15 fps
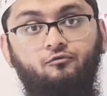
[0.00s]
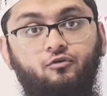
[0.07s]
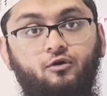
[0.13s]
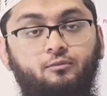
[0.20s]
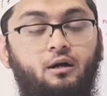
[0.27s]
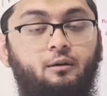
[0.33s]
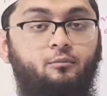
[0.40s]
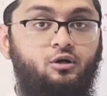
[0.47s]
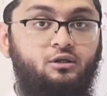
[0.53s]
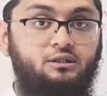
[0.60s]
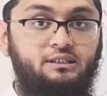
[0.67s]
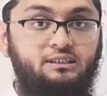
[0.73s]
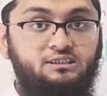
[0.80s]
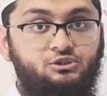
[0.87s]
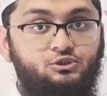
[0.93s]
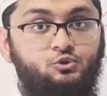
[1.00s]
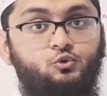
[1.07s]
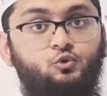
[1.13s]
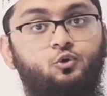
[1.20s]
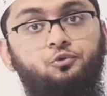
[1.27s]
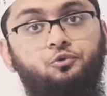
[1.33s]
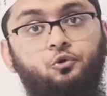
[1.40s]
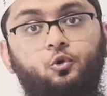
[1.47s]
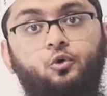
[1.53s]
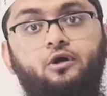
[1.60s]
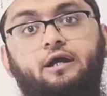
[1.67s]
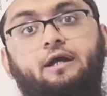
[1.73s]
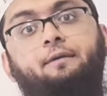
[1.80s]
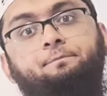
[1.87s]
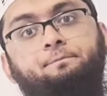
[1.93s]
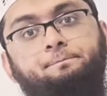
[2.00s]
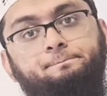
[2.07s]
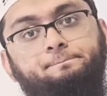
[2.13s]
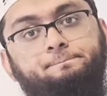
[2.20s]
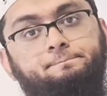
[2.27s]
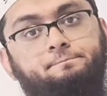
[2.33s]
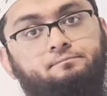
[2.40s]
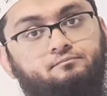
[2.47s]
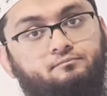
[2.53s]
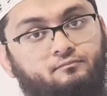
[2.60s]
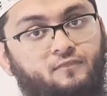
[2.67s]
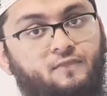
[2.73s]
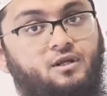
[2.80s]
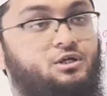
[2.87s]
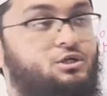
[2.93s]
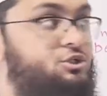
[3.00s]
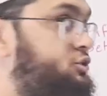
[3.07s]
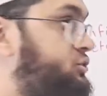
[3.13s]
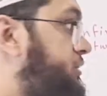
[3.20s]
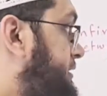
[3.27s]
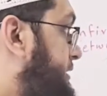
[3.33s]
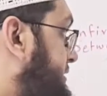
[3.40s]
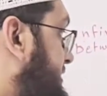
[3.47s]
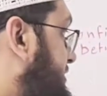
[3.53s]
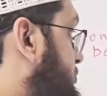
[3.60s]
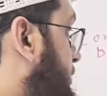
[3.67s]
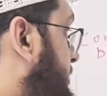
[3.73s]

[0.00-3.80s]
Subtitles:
from among these two who came. So this is